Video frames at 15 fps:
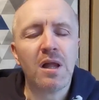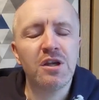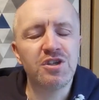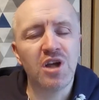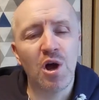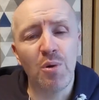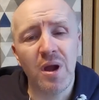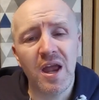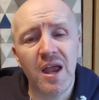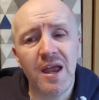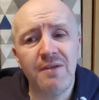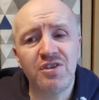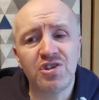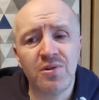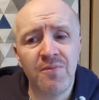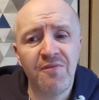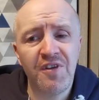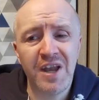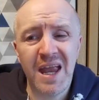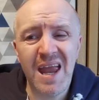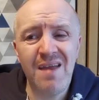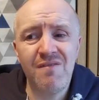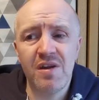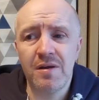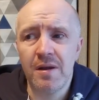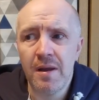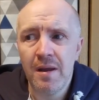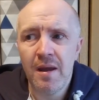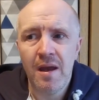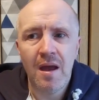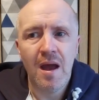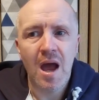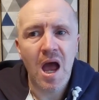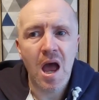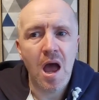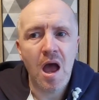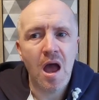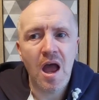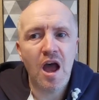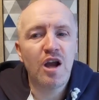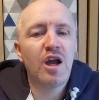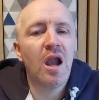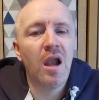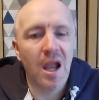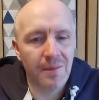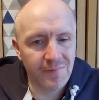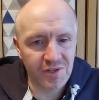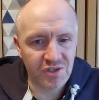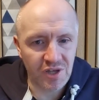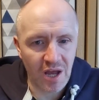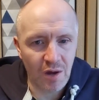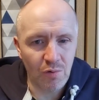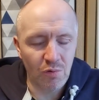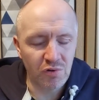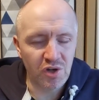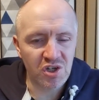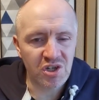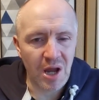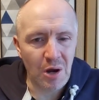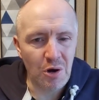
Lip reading: So if something even a kilometre or just